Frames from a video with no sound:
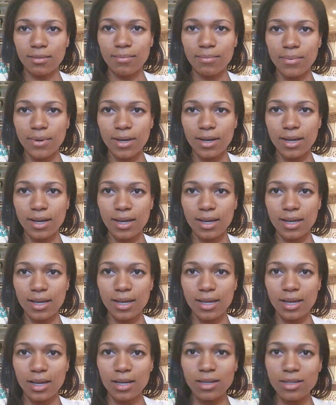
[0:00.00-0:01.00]

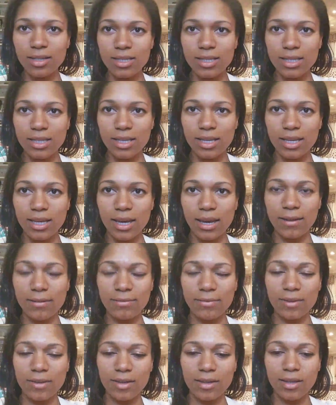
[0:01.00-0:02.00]
But honestly, I
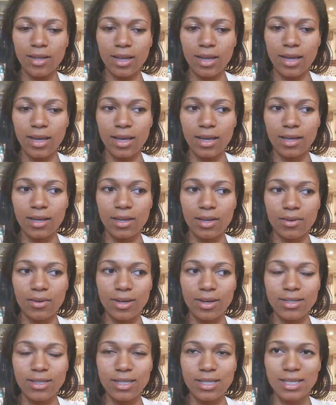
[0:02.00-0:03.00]
feel like
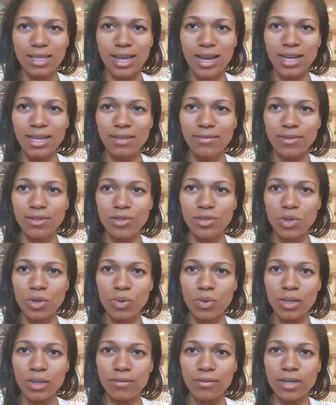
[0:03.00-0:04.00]
UX is kind of
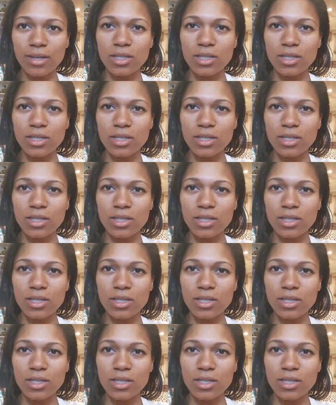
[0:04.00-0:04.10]
intuitive